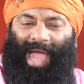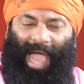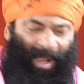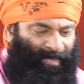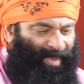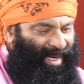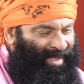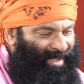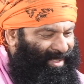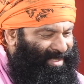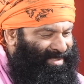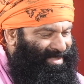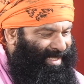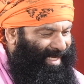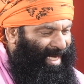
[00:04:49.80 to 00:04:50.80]
and made her a
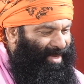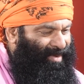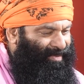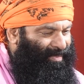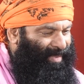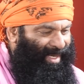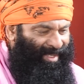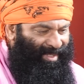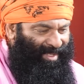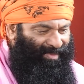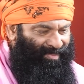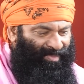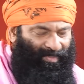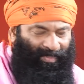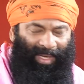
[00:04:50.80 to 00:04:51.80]
slave, made
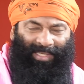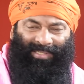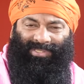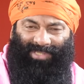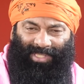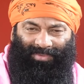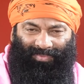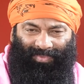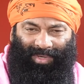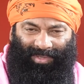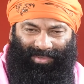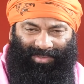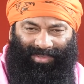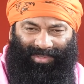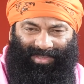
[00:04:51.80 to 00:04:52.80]
her a maid
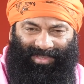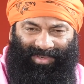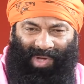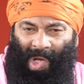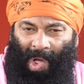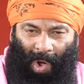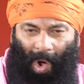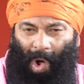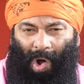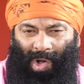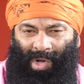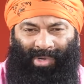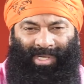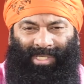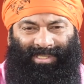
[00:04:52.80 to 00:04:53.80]
servant.
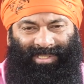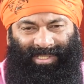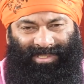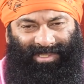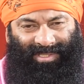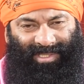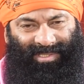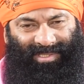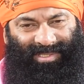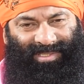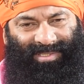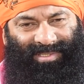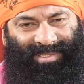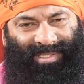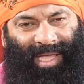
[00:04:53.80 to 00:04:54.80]
All
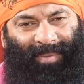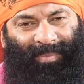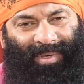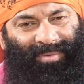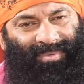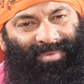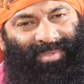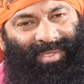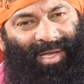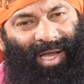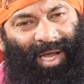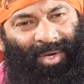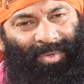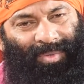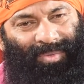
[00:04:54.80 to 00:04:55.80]
diseases came into the
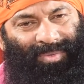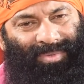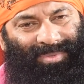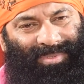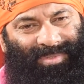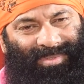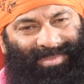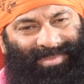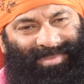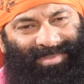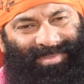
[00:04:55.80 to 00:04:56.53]
house.